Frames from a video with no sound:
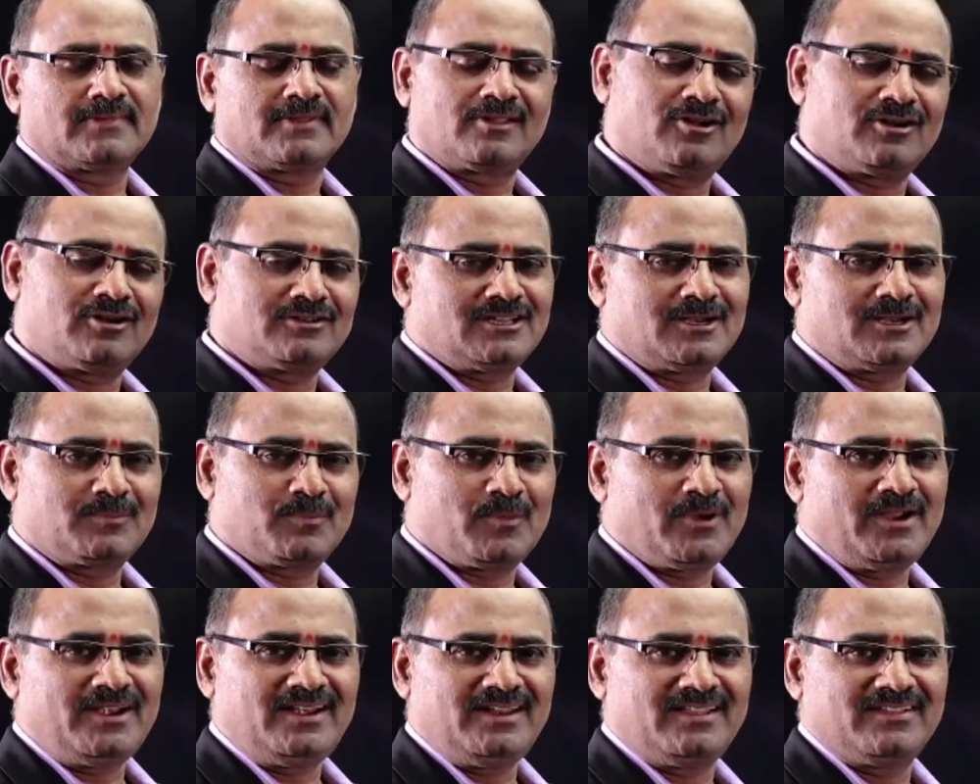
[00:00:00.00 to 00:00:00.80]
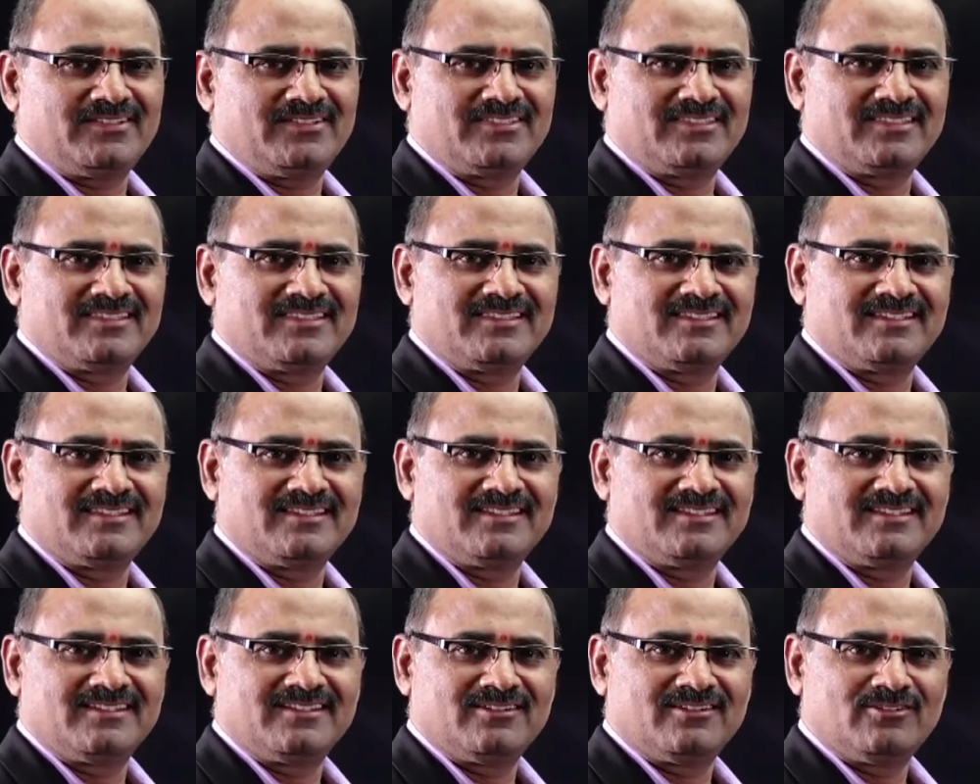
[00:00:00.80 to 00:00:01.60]
Got that point?
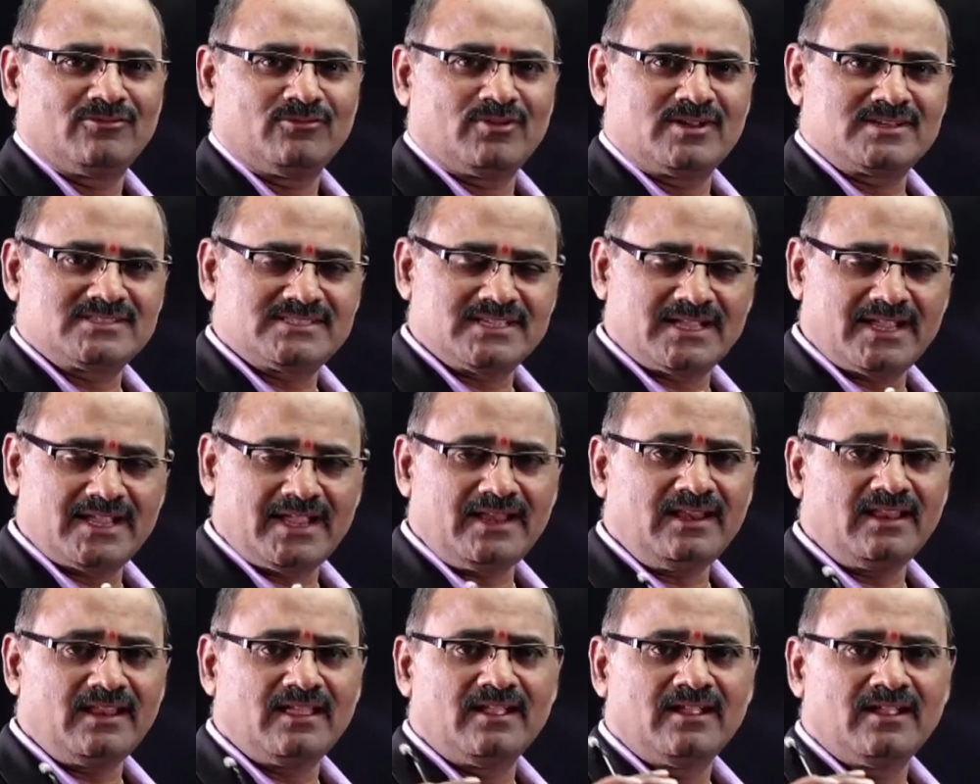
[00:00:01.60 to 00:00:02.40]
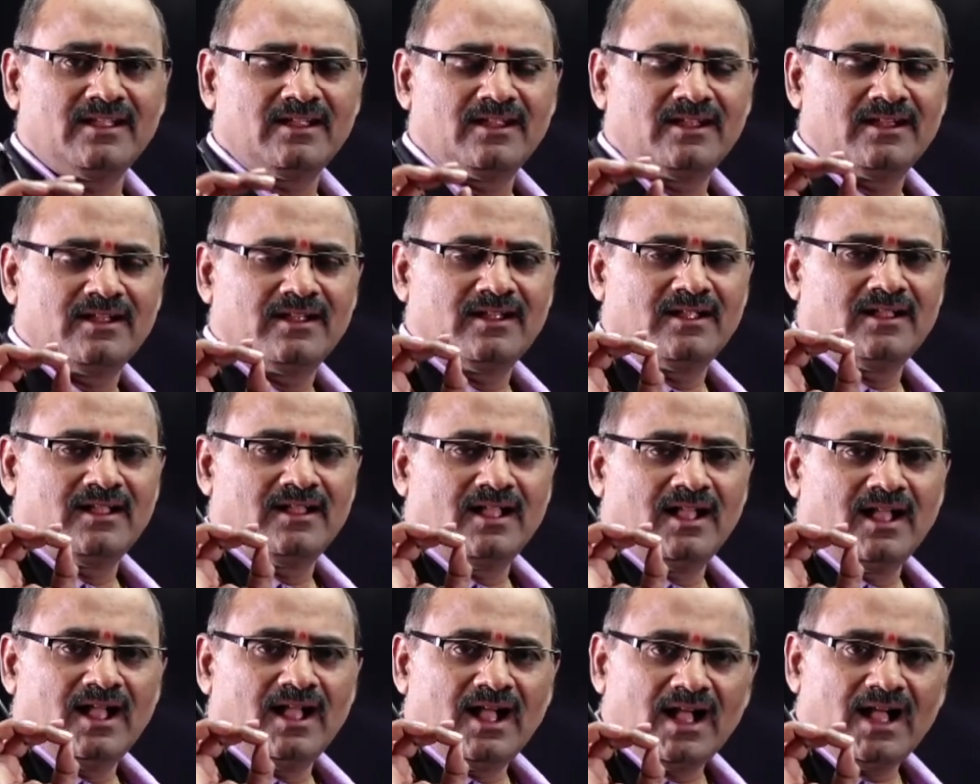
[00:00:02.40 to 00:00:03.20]
Once again,
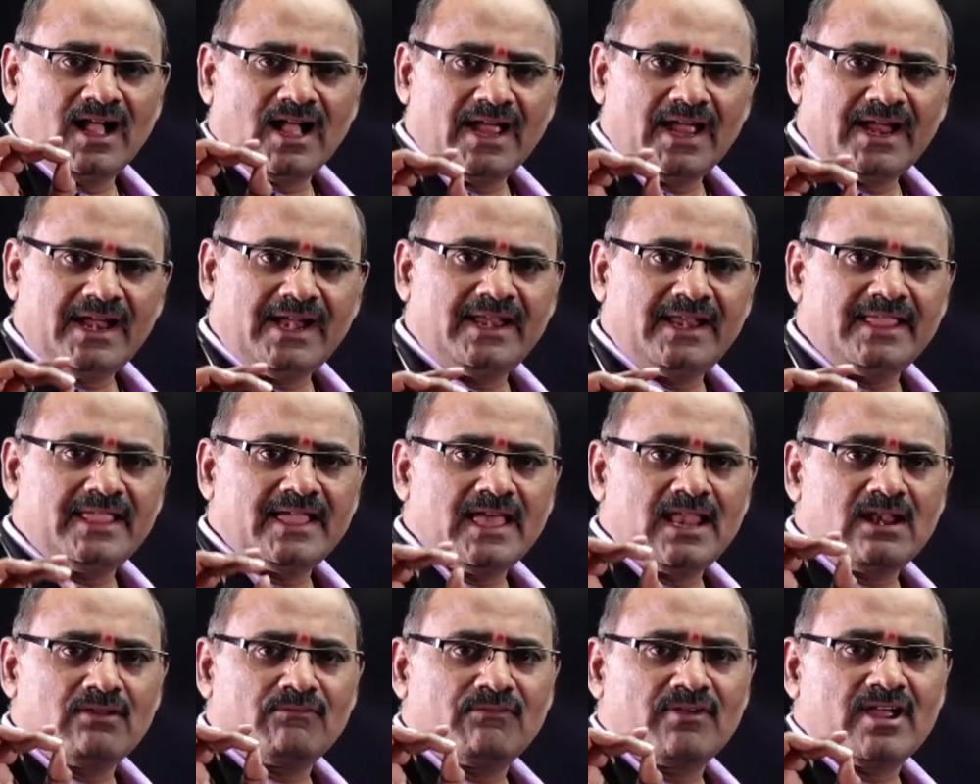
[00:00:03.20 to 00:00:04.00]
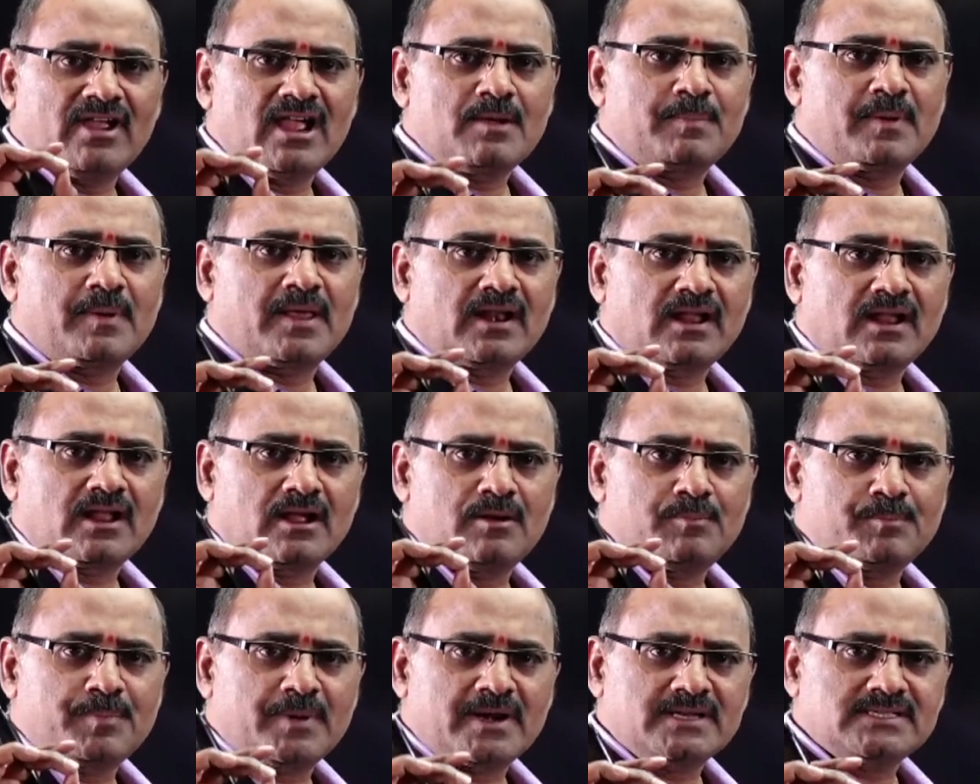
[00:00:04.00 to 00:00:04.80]
ideal vapor
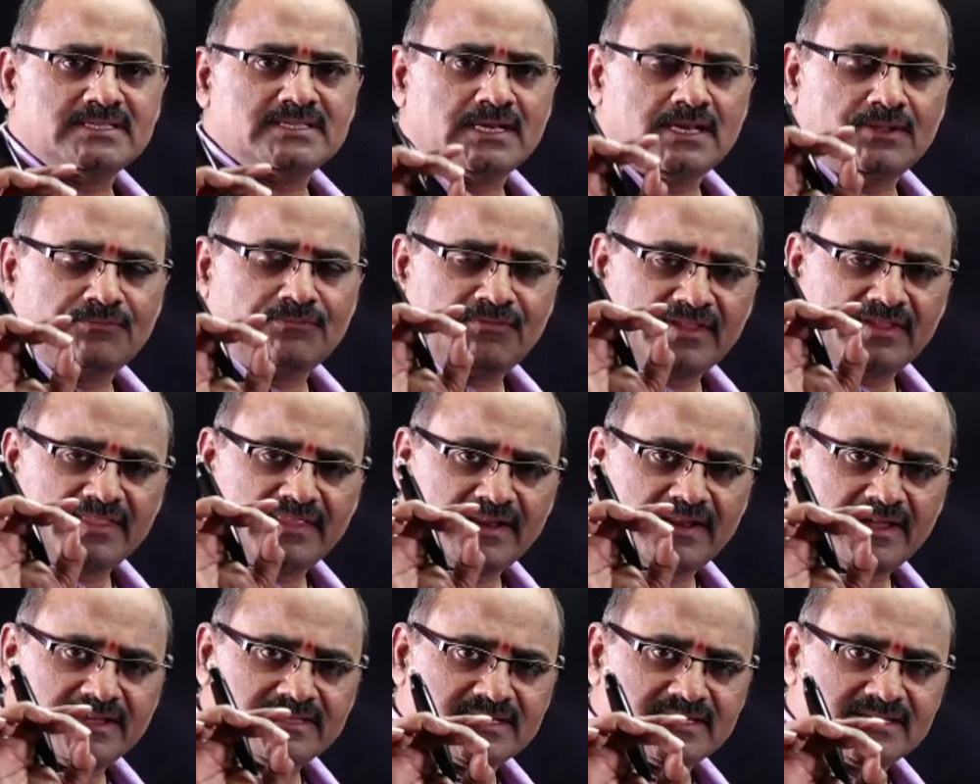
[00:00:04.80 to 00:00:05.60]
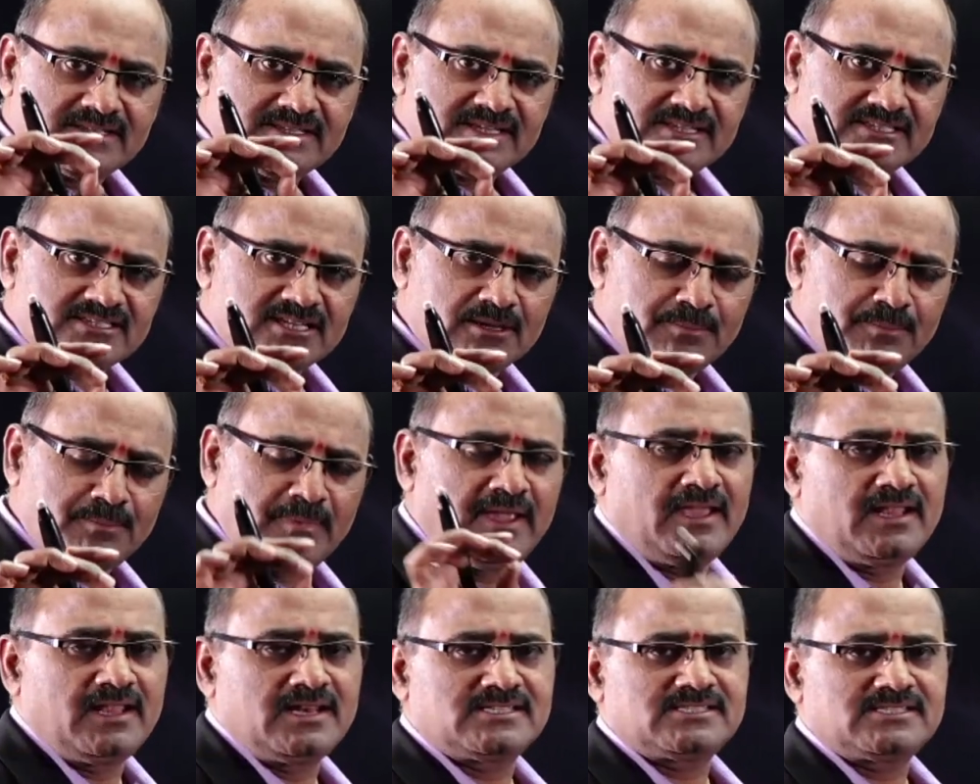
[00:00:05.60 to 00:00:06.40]
compression refrigeration system
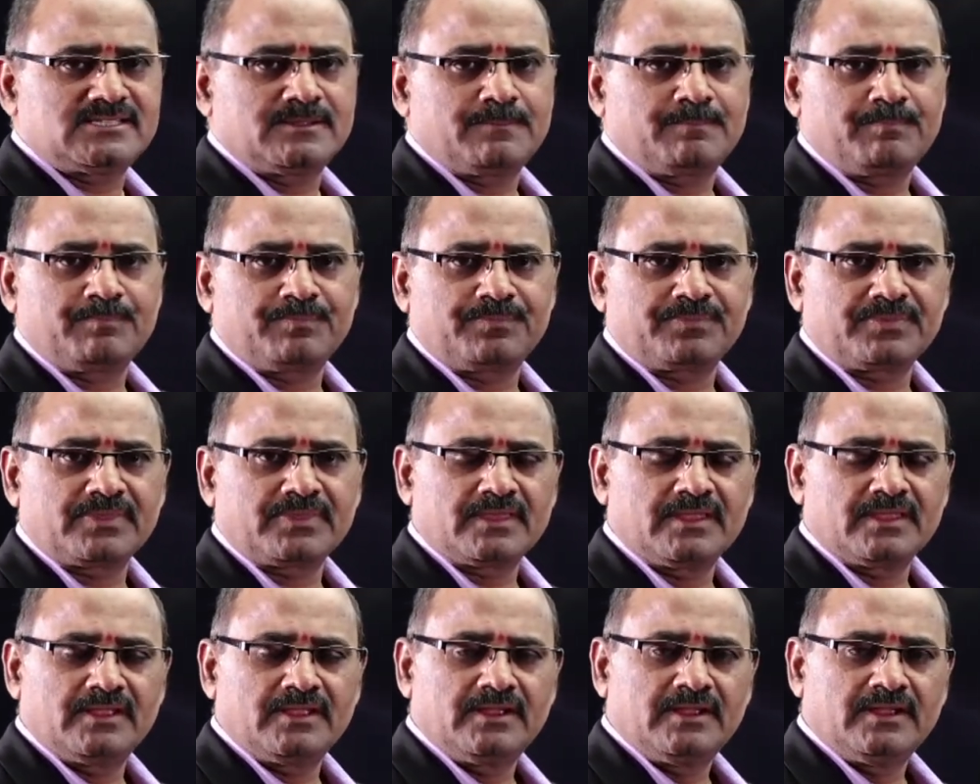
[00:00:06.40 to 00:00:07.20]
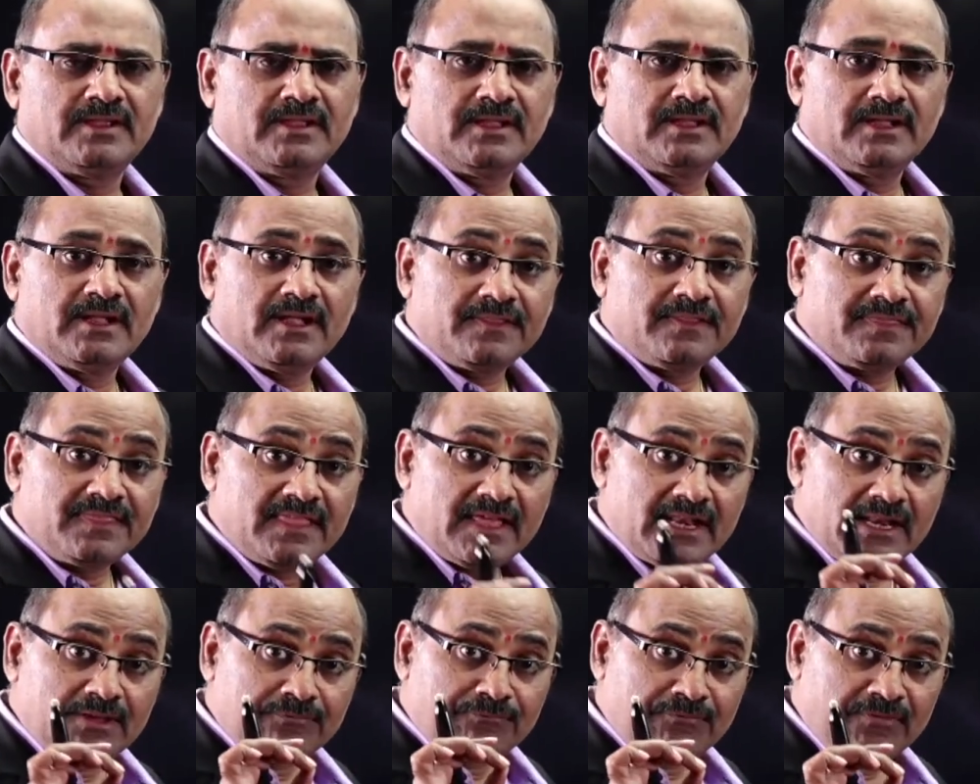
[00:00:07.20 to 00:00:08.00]
means
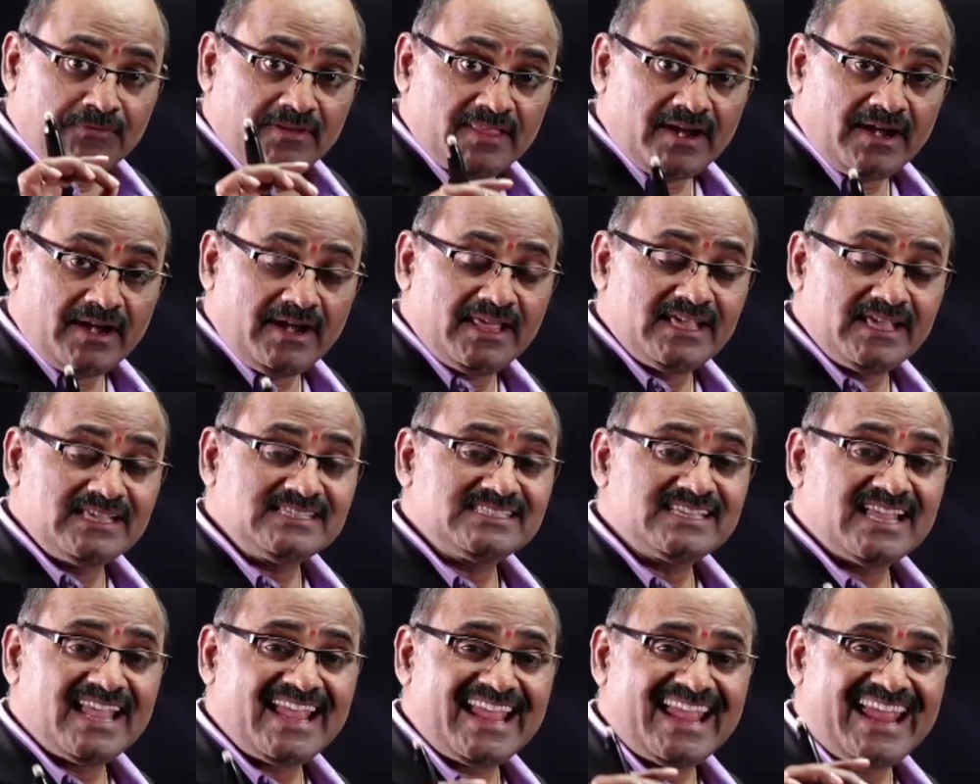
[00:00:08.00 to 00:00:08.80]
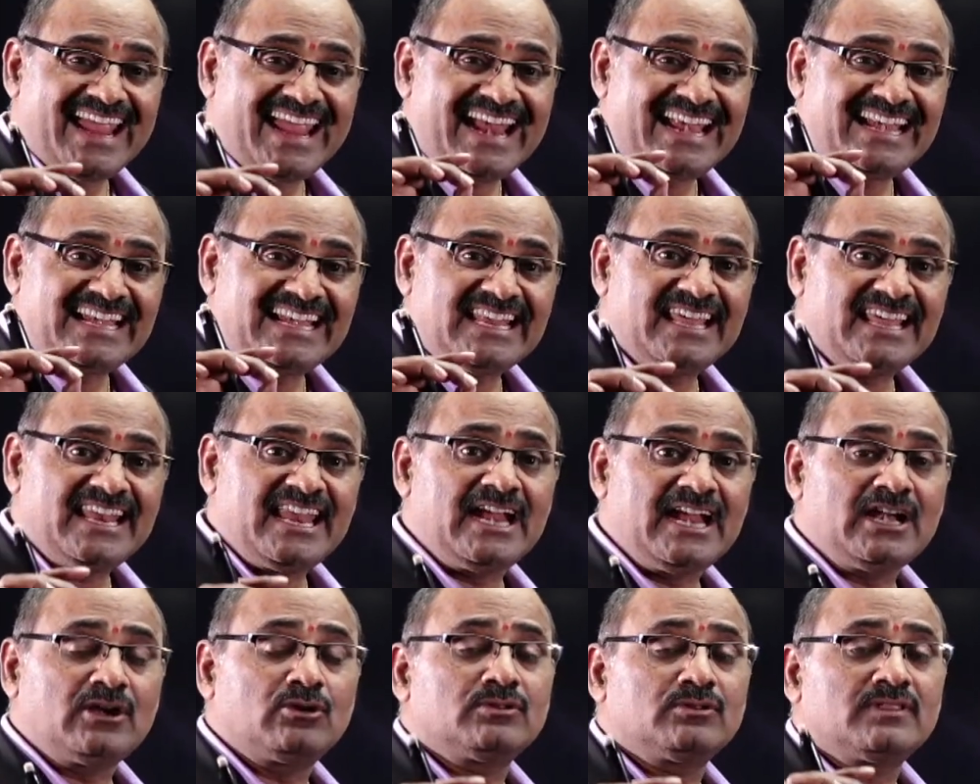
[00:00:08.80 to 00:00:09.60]
the refrigerant is
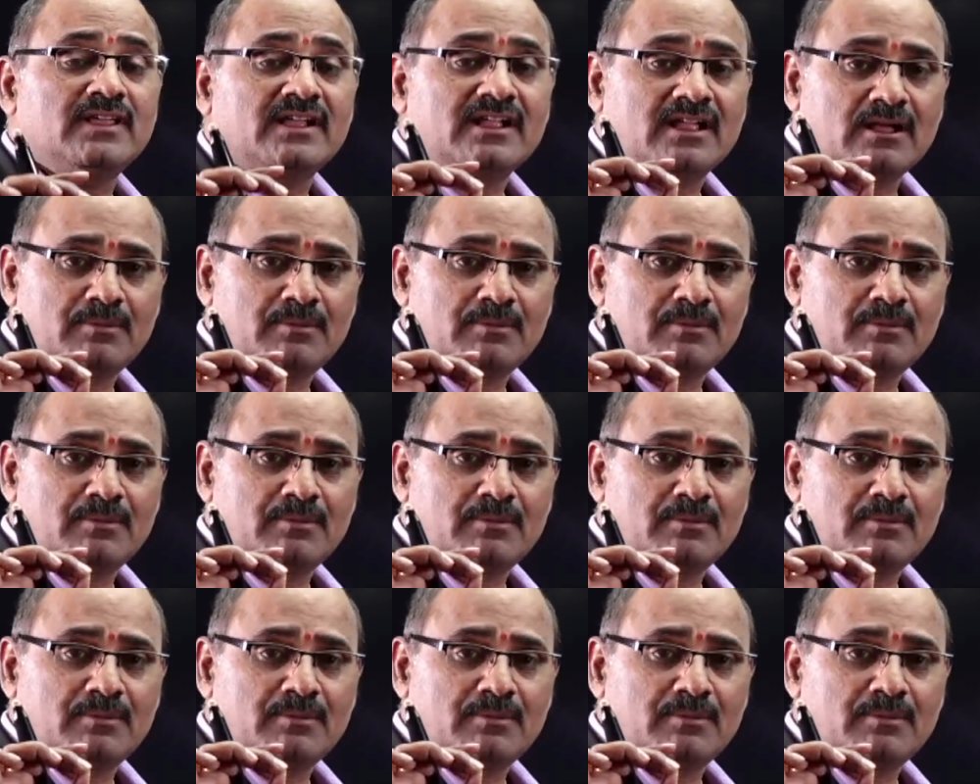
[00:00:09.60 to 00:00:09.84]
entering to the